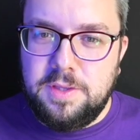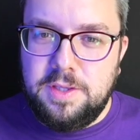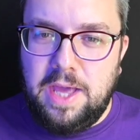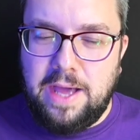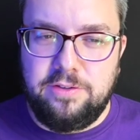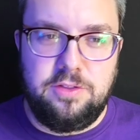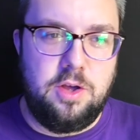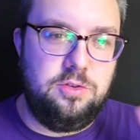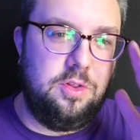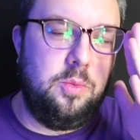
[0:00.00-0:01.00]
yes,
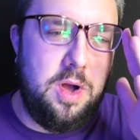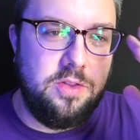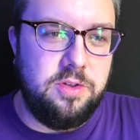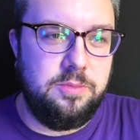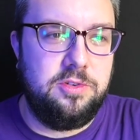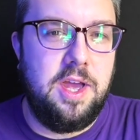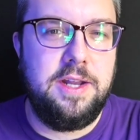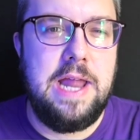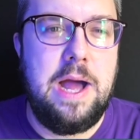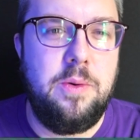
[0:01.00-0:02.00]
those are the words I'm saying
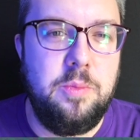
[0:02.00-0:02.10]
now,